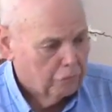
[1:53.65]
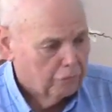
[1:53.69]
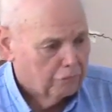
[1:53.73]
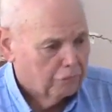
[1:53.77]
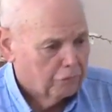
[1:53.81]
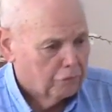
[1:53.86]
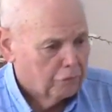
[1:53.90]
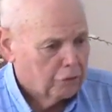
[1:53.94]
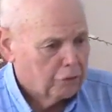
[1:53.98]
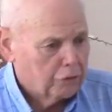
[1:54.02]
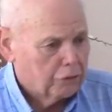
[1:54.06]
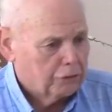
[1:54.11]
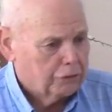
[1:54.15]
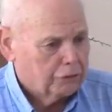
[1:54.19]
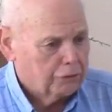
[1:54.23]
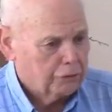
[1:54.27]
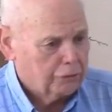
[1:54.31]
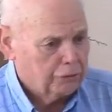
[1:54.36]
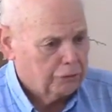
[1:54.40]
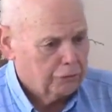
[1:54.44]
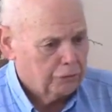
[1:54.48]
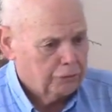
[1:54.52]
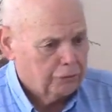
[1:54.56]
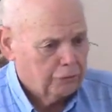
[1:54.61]
referred
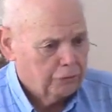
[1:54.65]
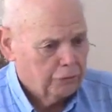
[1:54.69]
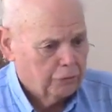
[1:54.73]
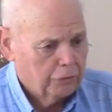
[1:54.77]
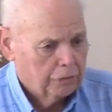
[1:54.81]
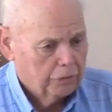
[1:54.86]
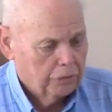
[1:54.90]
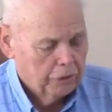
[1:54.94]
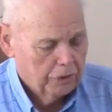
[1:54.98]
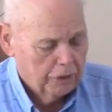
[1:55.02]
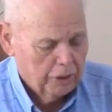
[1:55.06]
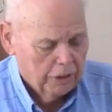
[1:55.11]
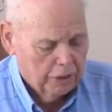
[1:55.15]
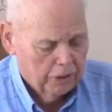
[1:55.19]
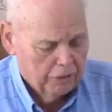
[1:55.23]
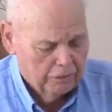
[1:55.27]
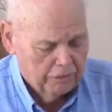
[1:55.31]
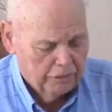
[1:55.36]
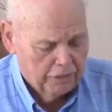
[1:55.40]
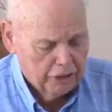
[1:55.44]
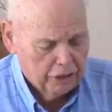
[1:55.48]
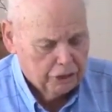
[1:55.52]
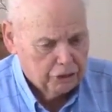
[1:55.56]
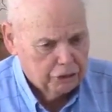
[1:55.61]
to
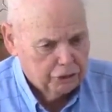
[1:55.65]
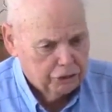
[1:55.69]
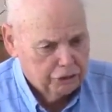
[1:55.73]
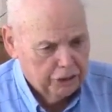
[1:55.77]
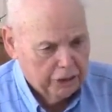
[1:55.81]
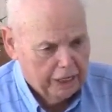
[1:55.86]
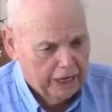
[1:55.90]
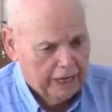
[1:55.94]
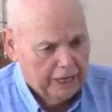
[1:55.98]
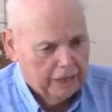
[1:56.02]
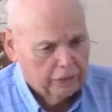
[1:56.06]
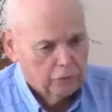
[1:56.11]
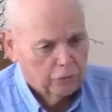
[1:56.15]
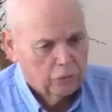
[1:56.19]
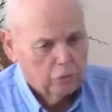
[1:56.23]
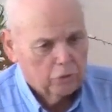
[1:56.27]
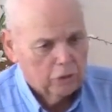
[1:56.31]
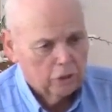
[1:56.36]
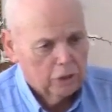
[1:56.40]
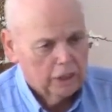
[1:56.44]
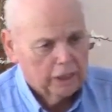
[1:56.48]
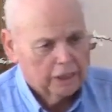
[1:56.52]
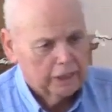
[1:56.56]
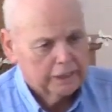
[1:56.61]
this
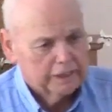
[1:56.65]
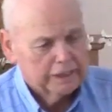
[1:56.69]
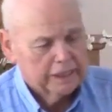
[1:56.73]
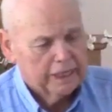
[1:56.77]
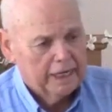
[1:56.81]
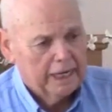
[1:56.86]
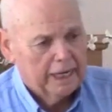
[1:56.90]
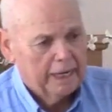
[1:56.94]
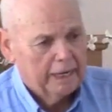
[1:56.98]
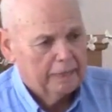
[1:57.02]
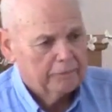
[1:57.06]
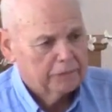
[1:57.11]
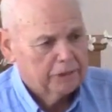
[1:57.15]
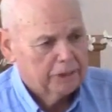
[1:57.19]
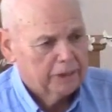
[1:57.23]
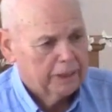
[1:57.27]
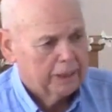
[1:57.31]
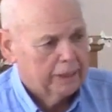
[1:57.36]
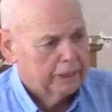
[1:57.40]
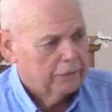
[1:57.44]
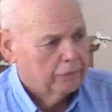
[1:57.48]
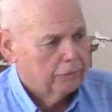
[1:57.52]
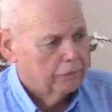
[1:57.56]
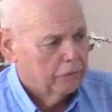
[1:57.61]
shadow a lot of times, and
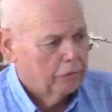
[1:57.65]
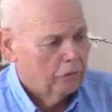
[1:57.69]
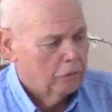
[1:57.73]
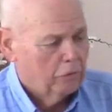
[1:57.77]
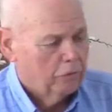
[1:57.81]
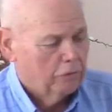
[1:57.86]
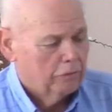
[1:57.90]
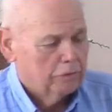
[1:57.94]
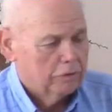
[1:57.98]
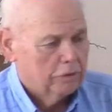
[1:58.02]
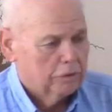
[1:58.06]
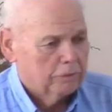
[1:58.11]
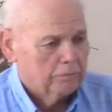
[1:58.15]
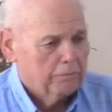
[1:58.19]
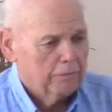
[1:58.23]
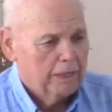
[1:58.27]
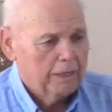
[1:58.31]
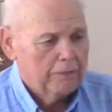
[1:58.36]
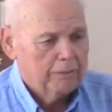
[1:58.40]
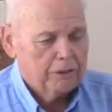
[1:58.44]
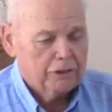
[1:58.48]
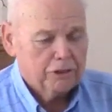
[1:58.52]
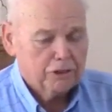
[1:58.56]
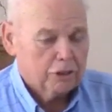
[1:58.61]
I don't know,
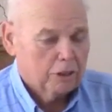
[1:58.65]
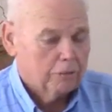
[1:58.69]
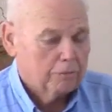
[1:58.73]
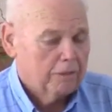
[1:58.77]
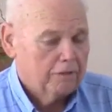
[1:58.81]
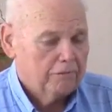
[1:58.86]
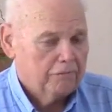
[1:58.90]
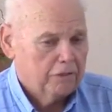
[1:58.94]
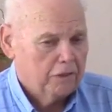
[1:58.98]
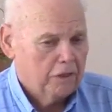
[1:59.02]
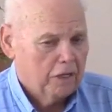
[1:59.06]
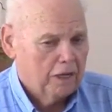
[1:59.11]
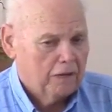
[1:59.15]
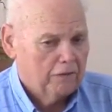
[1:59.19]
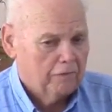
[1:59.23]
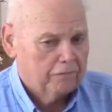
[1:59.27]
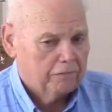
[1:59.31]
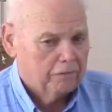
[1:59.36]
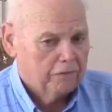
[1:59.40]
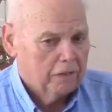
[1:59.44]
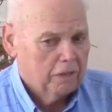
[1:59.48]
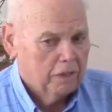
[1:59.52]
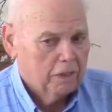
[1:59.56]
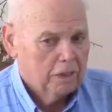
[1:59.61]
maybe some of you
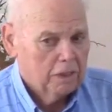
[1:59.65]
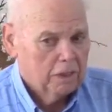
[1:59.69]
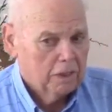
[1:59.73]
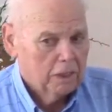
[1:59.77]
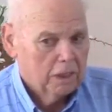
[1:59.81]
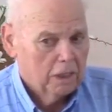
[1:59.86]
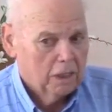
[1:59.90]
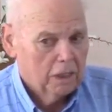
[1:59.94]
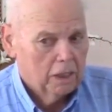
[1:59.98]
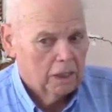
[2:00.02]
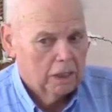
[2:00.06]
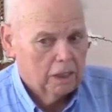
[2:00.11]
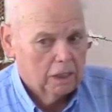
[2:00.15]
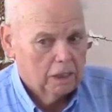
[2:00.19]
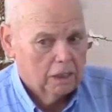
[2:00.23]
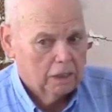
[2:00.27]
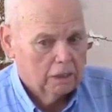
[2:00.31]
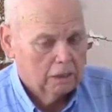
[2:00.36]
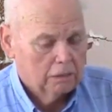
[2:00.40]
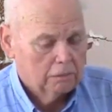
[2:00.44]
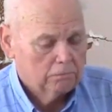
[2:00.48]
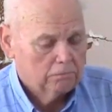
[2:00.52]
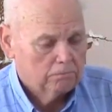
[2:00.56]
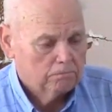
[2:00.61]
have
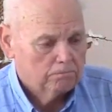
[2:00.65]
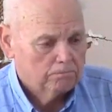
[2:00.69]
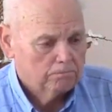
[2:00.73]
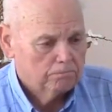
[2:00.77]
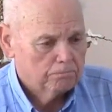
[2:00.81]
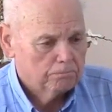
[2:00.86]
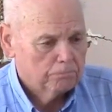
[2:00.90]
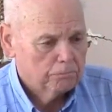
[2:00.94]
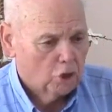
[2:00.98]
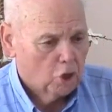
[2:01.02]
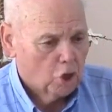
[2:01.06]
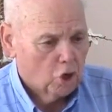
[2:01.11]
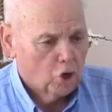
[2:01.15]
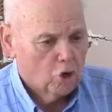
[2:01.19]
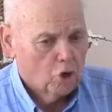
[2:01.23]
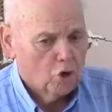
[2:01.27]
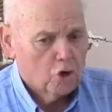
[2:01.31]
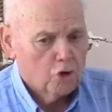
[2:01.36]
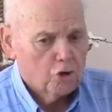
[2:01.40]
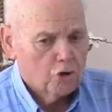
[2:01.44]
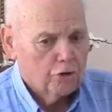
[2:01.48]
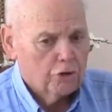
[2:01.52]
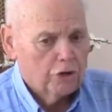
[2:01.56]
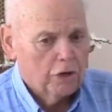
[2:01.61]
uh,
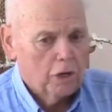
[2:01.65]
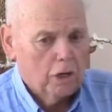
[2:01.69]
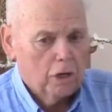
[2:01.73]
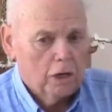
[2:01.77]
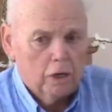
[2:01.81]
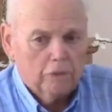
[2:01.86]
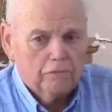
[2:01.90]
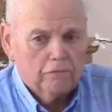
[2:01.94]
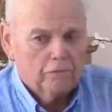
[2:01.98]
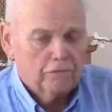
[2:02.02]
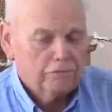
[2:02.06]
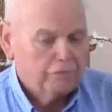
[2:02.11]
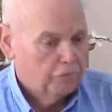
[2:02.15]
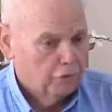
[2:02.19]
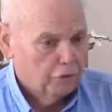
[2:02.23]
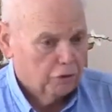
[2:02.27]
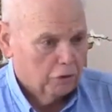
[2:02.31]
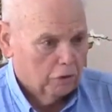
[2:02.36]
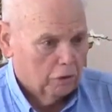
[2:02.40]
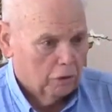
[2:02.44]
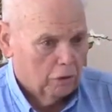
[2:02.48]
heard of a foot